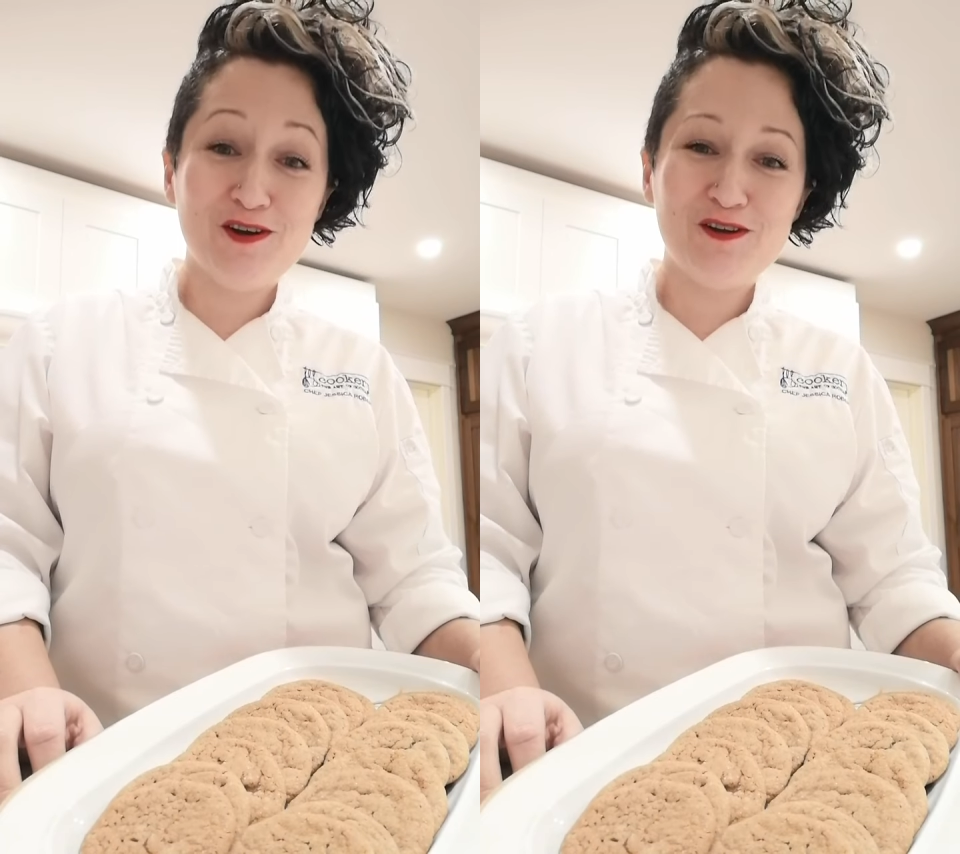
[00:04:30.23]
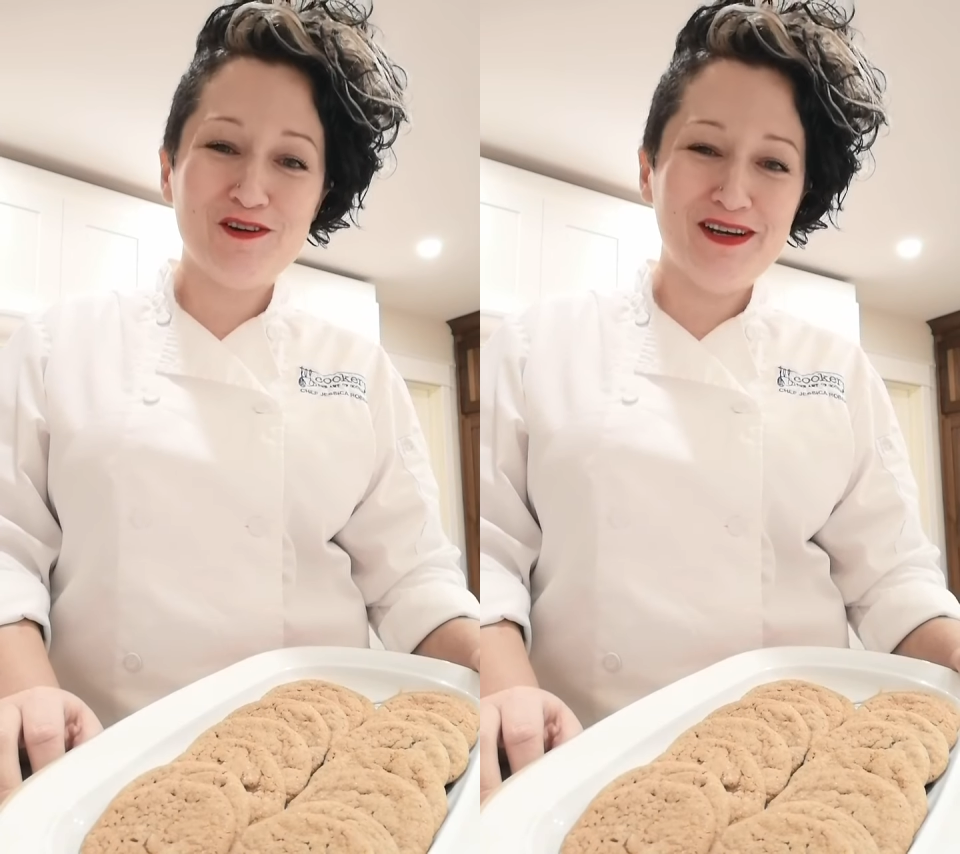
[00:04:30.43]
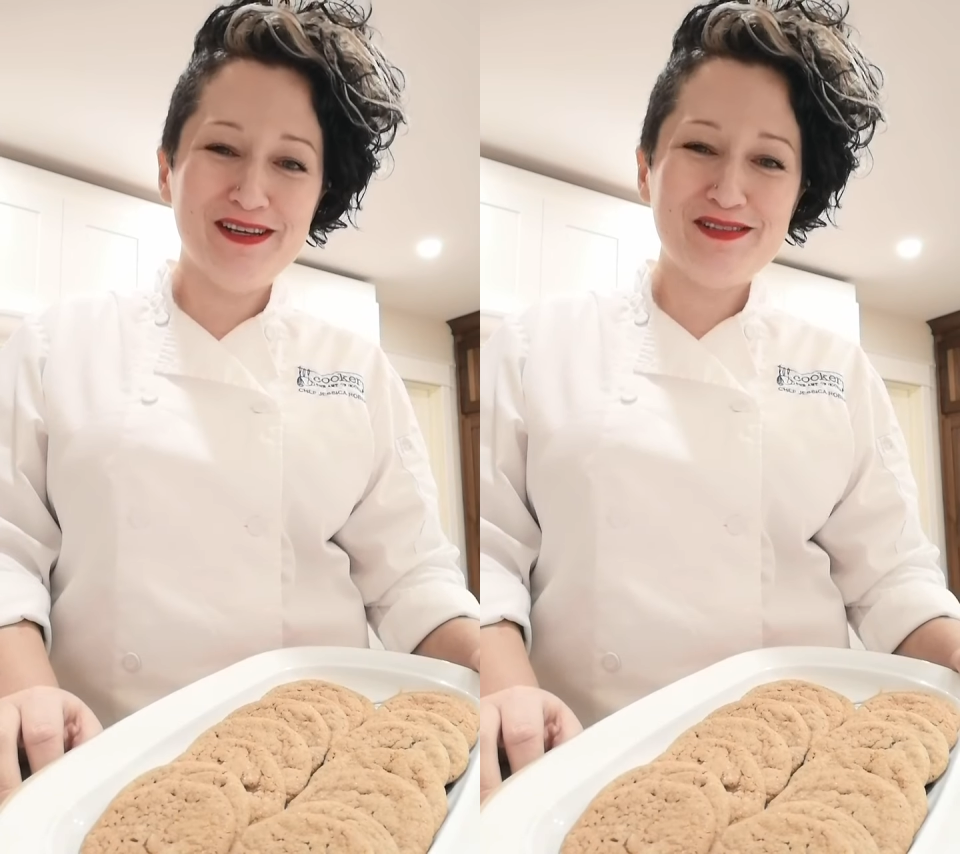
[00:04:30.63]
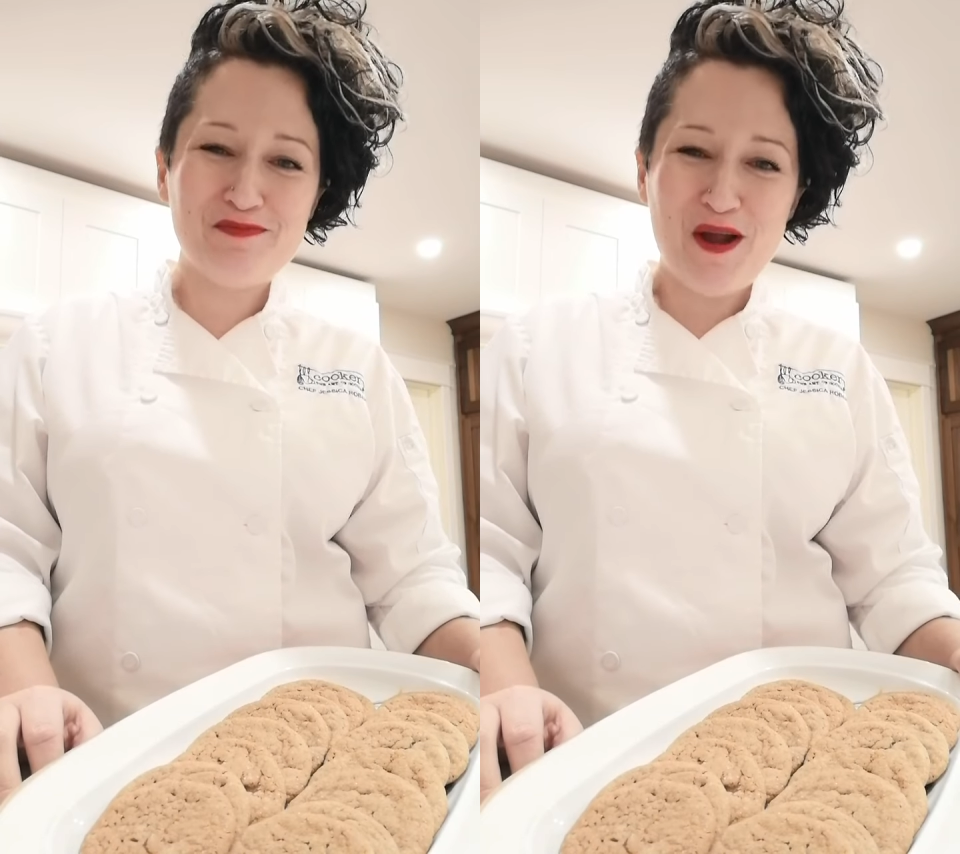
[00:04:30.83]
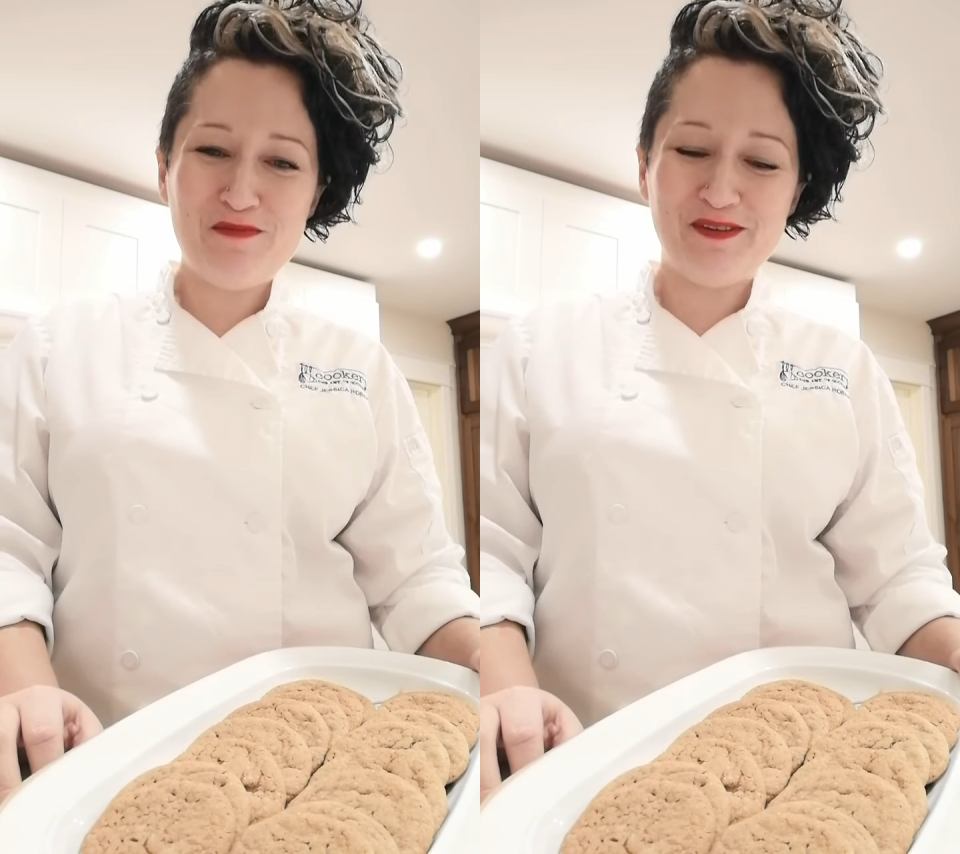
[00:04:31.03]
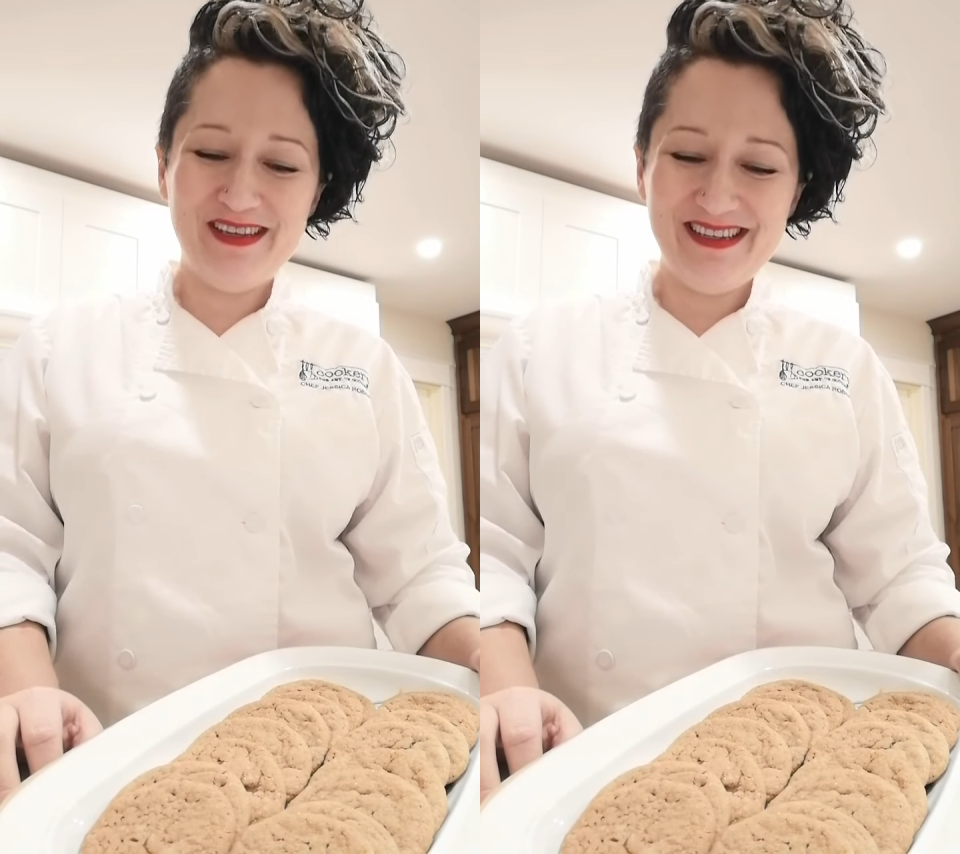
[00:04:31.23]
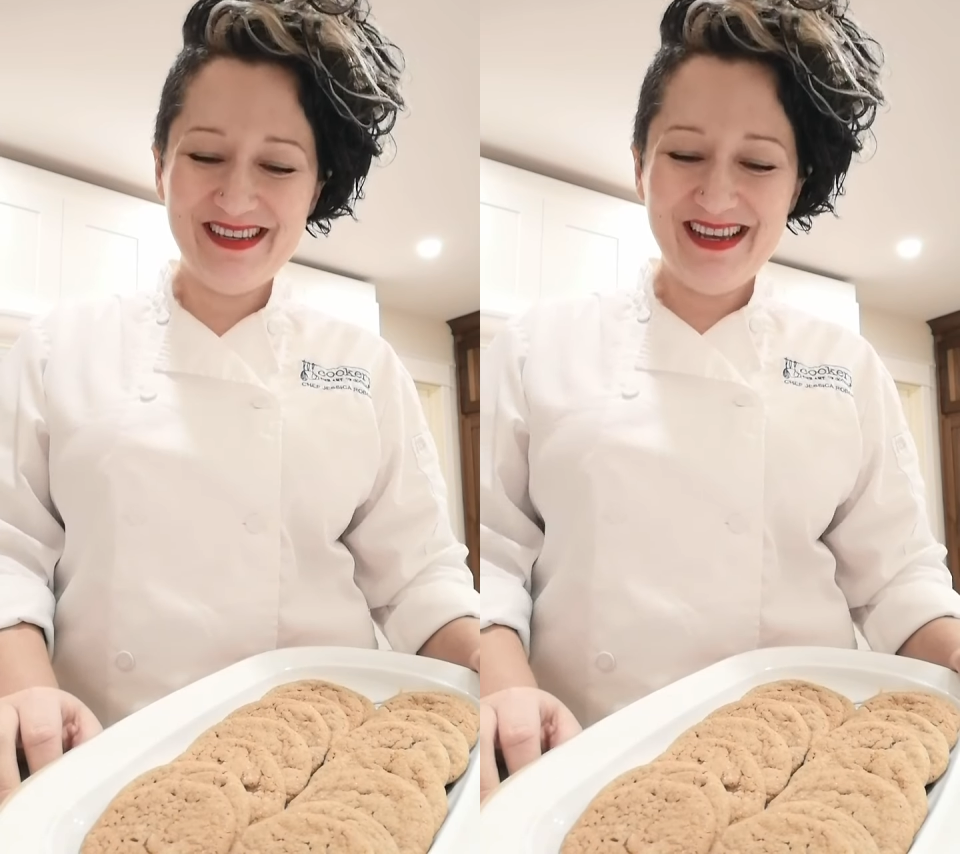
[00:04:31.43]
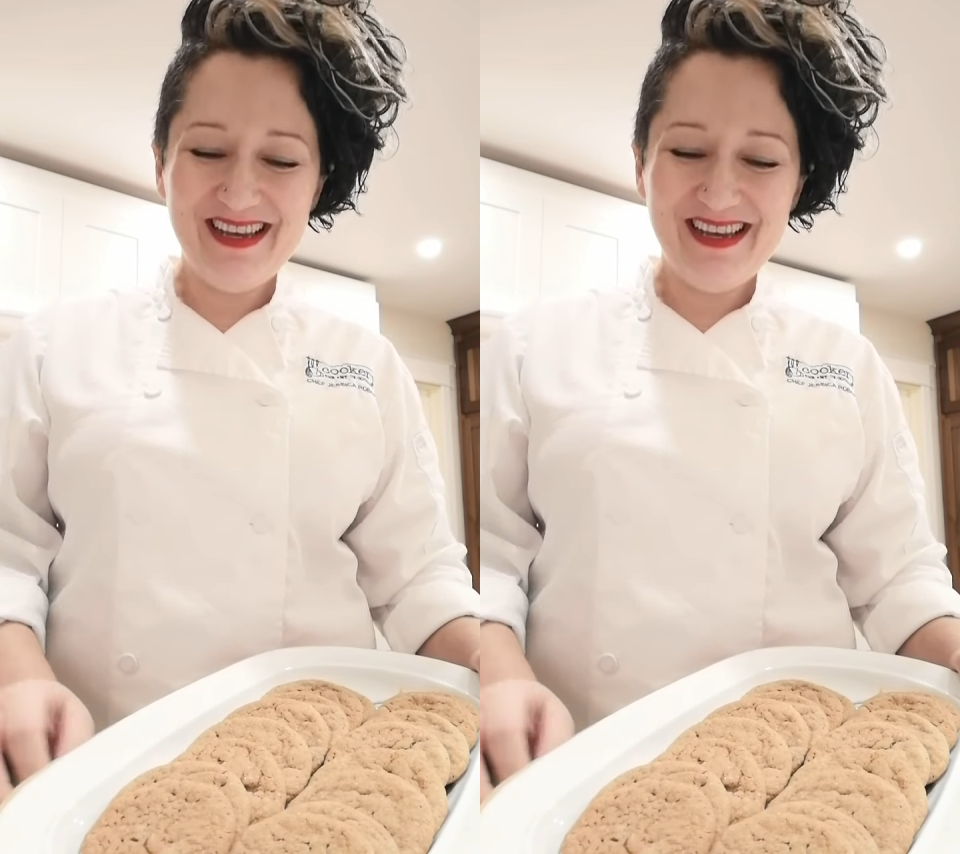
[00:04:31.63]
ingredients properly,